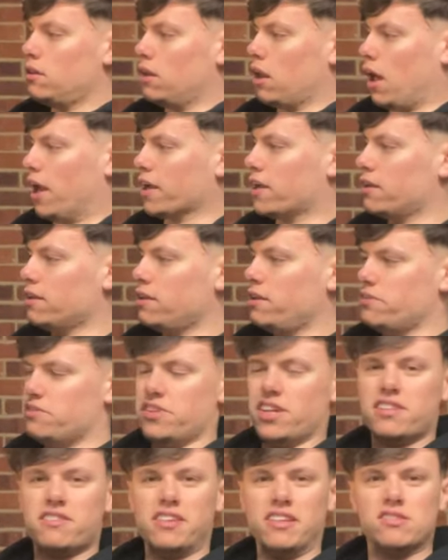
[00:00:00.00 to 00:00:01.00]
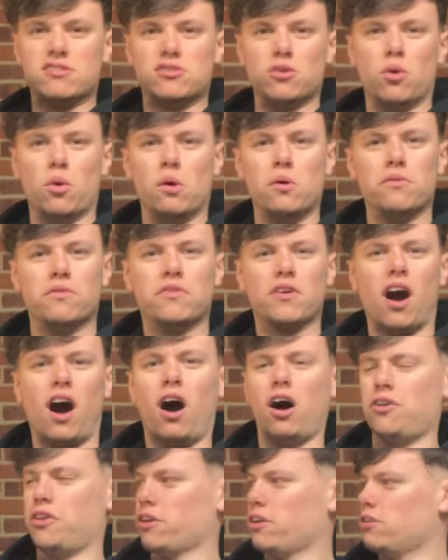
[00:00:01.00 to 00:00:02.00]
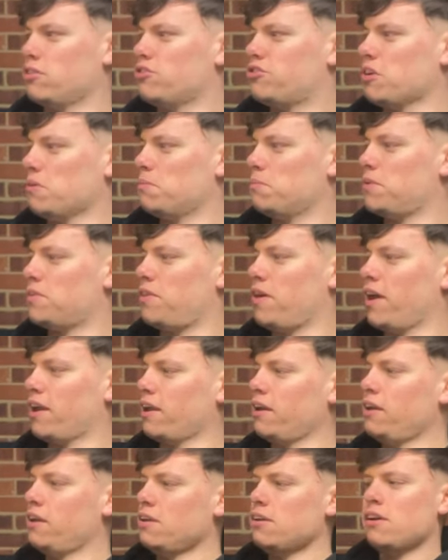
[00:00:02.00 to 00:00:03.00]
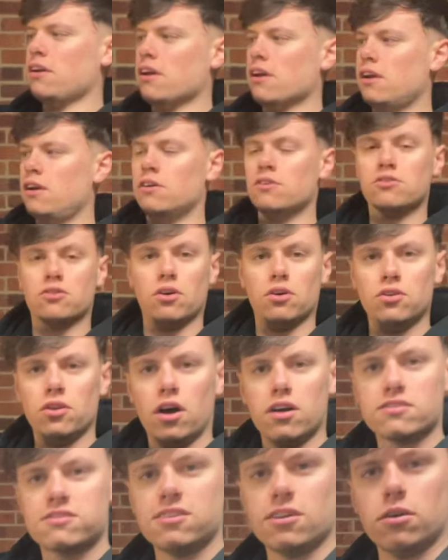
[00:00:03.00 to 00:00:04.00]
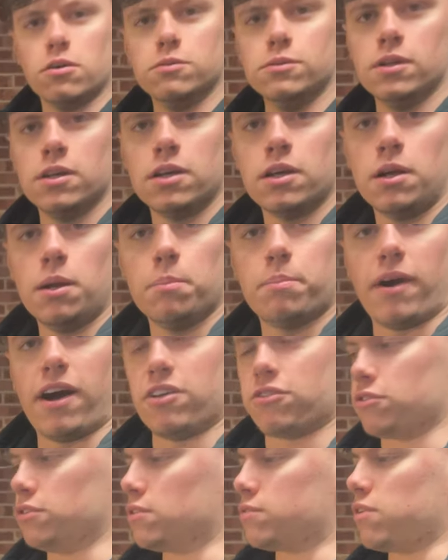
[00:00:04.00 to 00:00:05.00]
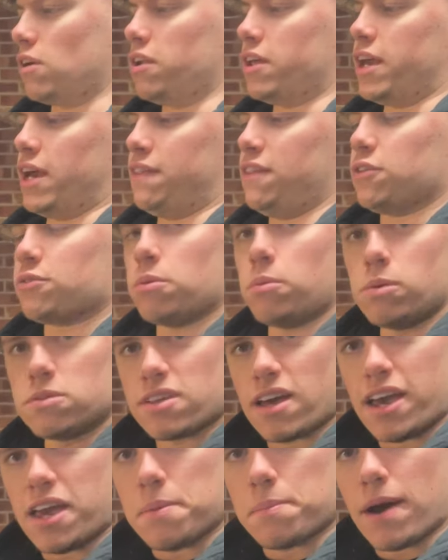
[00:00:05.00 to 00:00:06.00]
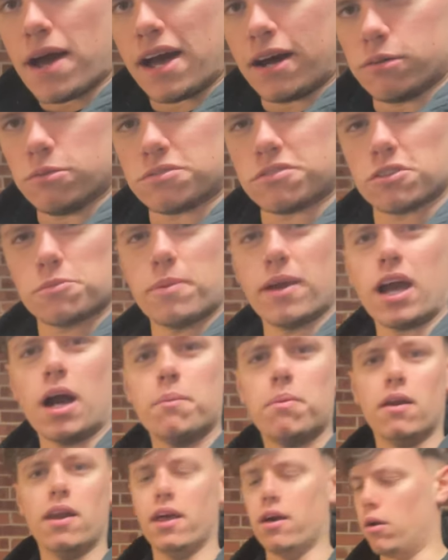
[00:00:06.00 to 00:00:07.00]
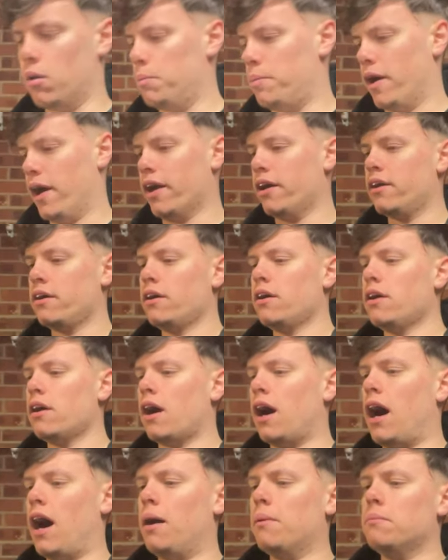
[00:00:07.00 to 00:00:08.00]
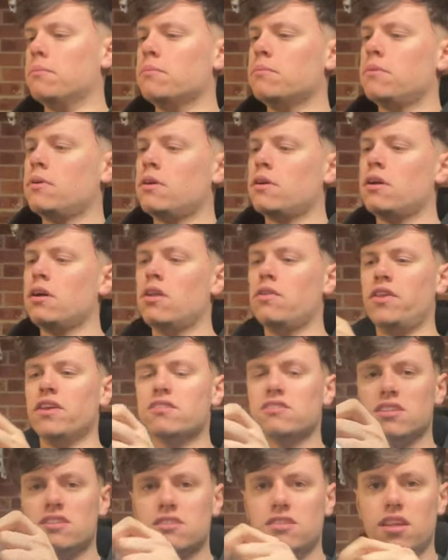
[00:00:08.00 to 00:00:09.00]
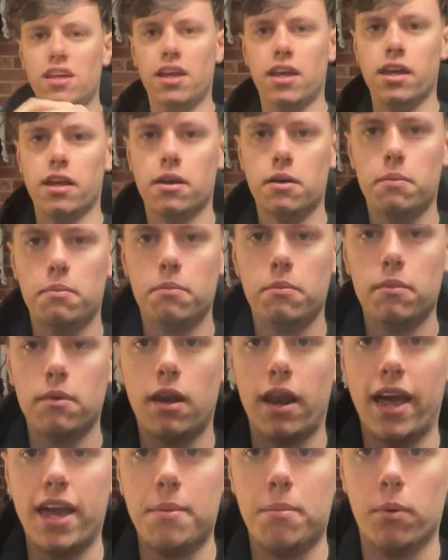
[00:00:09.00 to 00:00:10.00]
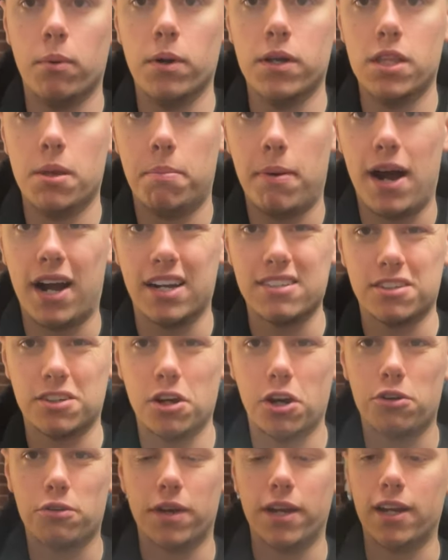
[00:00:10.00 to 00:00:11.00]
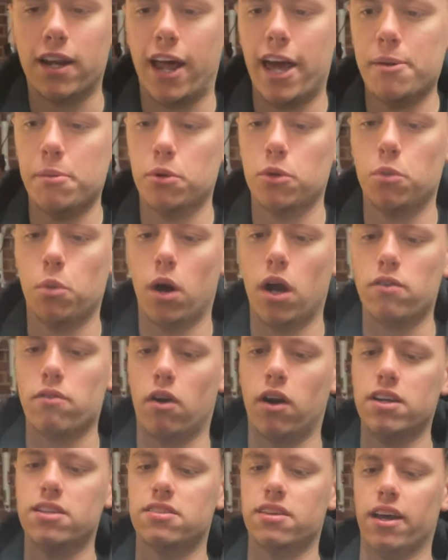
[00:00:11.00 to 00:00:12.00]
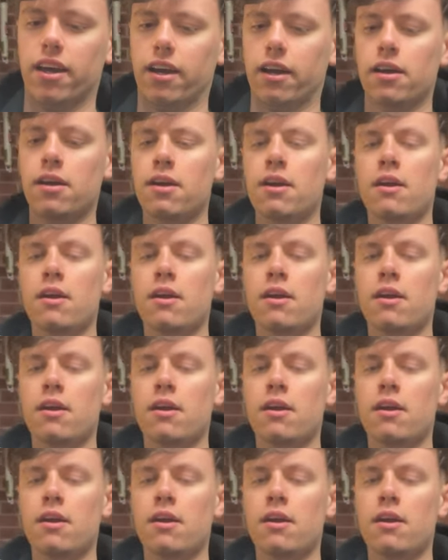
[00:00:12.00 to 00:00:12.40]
like knitted sort of cardigan jumper thing it's got a nice little badge on the front here this one was eight pounds so it's picking up a little bit um, this is the label in the back it's like a green label with white writing